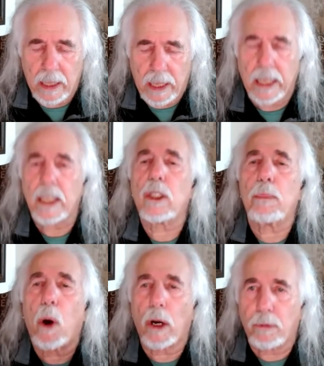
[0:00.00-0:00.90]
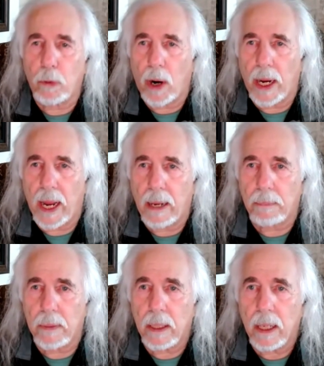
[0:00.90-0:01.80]
it is a part of who I am.
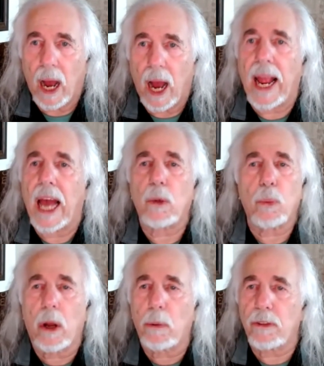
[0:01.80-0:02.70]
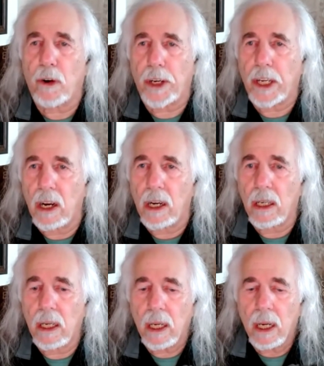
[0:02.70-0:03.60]
I had it when I was very
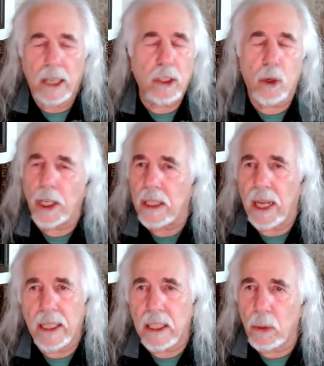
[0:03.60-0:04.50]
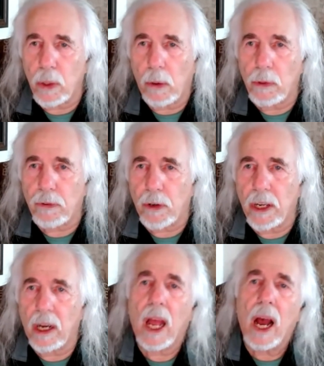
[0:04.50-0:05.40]
young. I started dancing when I was very
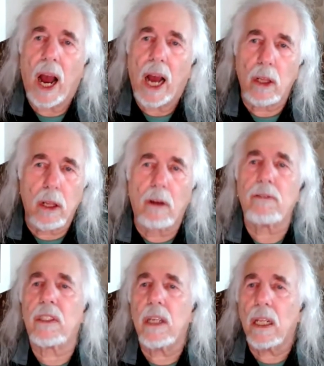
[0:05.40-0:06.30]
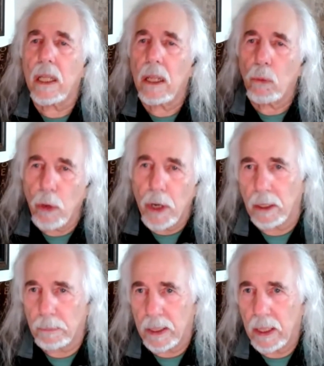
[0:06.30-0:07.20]
young. I loved
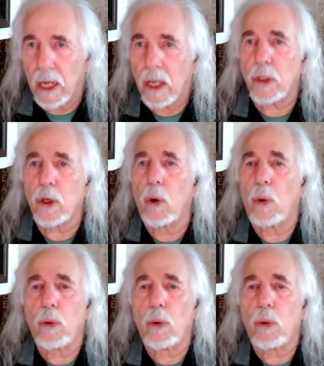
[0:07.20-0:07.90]
rhythm. So